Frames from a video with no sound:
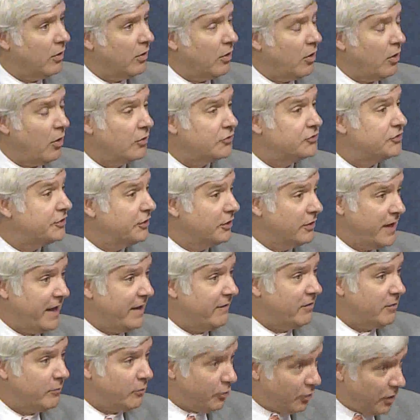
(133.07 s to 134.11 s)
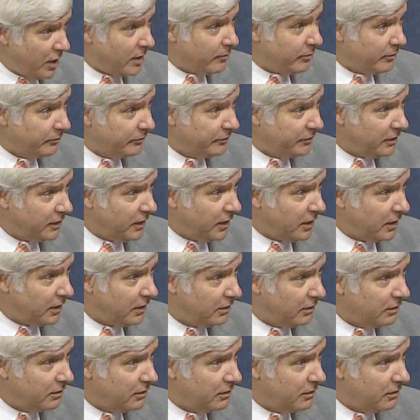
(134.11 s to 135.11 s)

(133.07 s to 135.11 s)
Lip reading: are still having problems today.